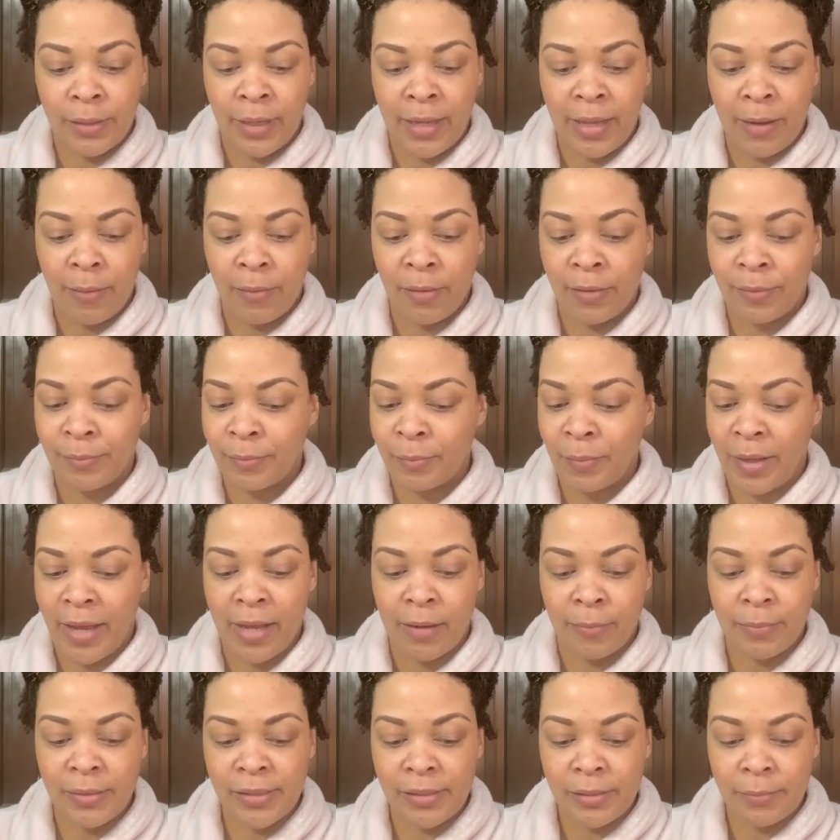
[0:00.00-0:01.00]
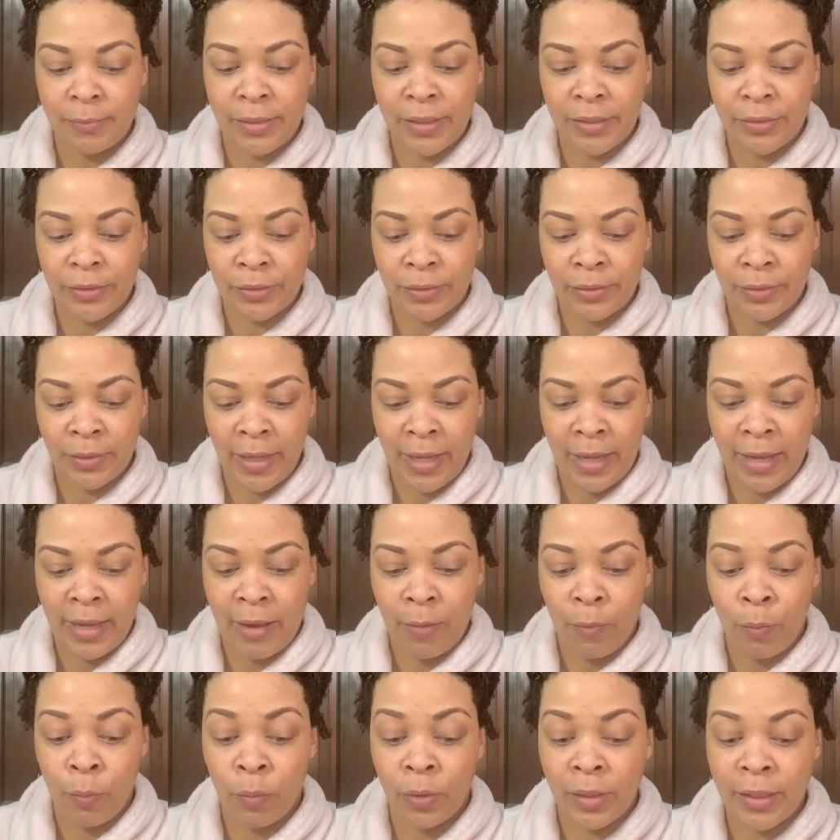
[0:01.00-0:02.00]
Gotta be symmetrical. Can't
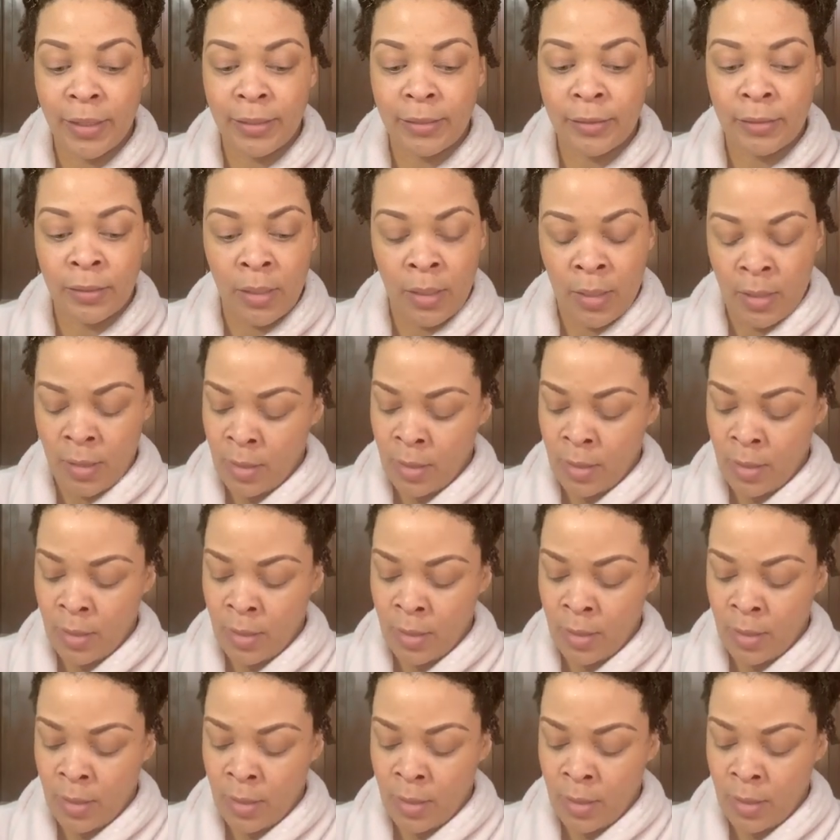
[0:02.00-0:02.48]
have one,